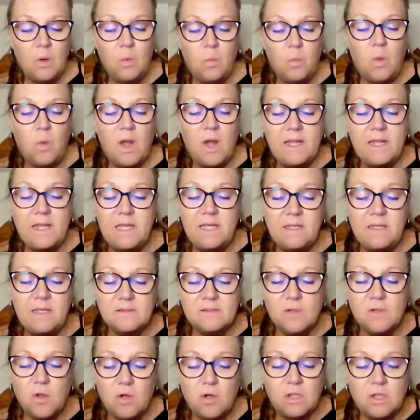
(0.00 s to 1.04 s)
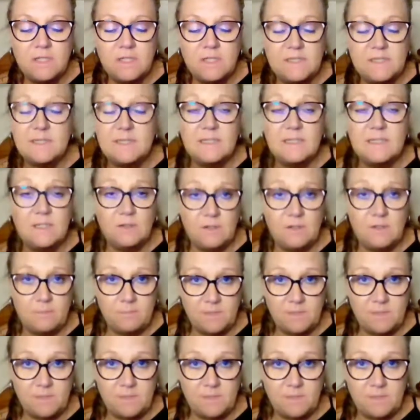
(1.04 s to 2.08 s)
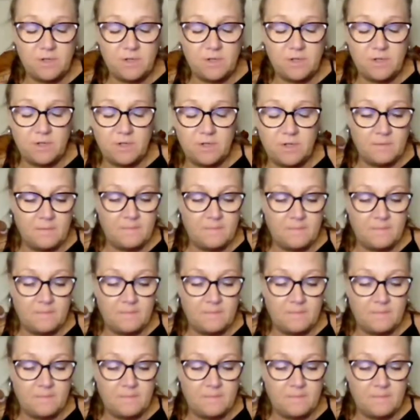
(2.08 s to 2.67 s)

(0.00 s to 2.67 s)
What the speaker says: why he is gone is still a mystery.